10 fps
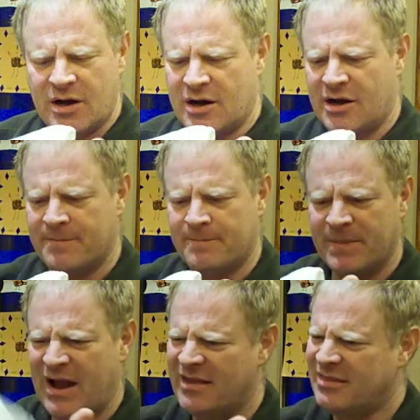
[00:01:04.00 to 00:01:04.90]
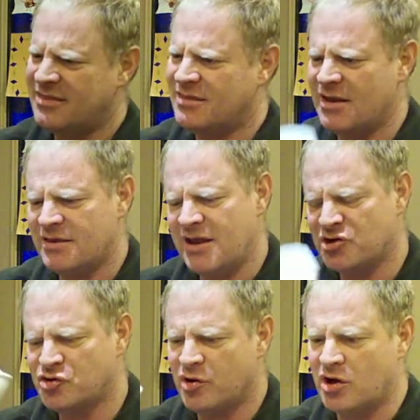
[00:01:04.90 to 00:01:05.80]
I think the
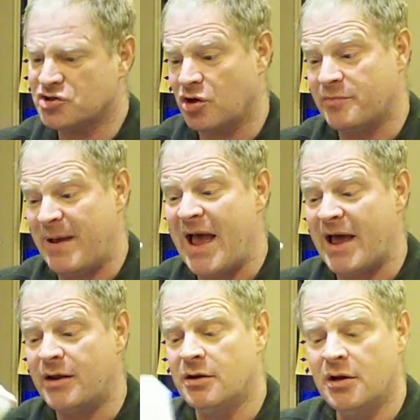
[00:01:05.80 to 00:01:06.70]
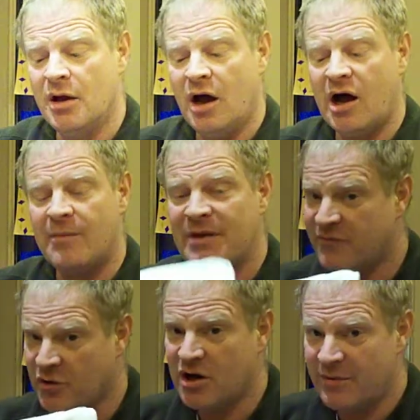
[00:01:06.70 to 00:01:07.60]
extra longs aren't bad.
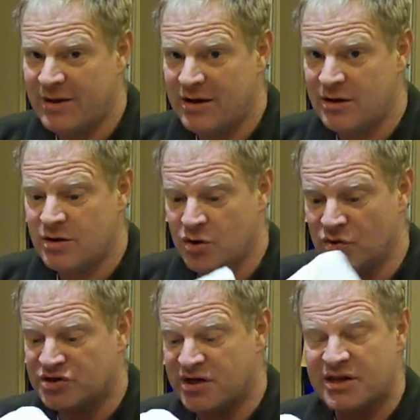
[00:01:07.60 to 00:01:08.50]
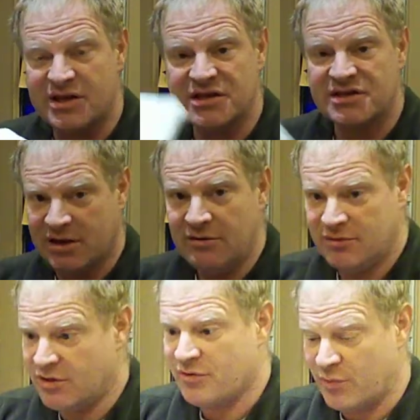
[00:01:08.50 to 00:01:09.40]
If you're going to be using these, and
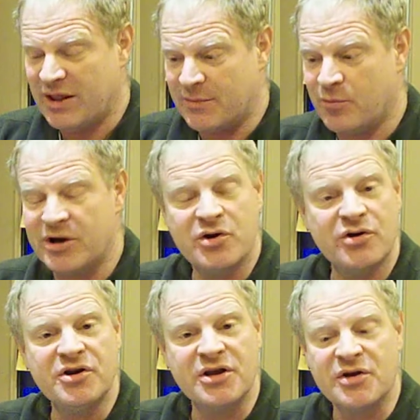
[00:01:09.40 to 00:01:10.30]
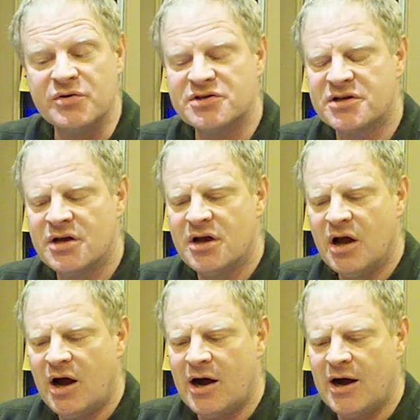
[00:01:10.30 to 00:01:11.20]
they're really pretty good to use,
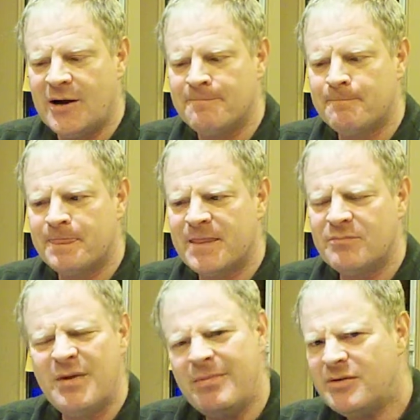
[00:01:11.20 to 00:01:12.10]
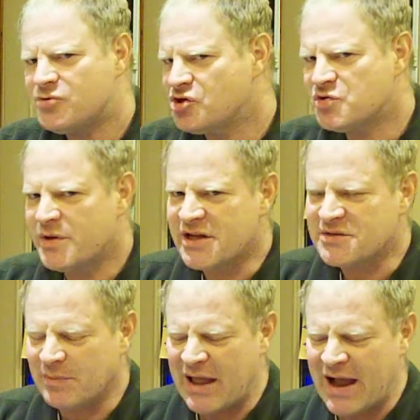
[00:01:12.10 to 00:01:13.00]
maybe choose one that's
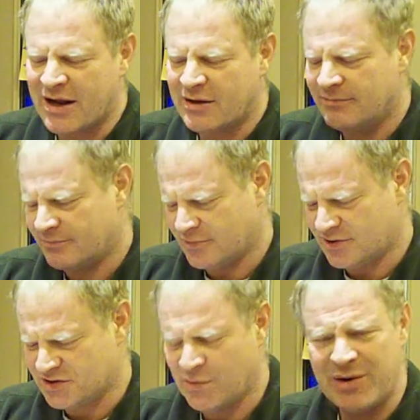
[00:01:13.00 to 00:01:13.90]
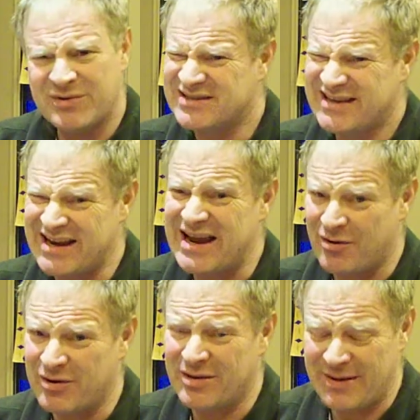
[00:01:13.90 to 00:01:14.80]
black because the white ones stand
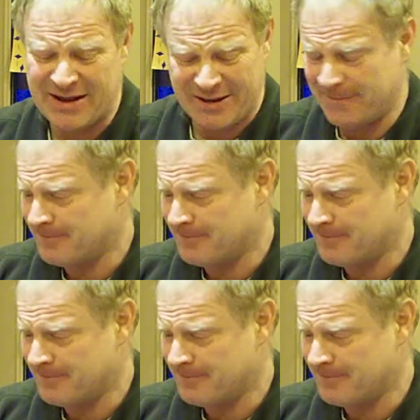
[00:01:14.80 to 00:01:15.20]
out really badly.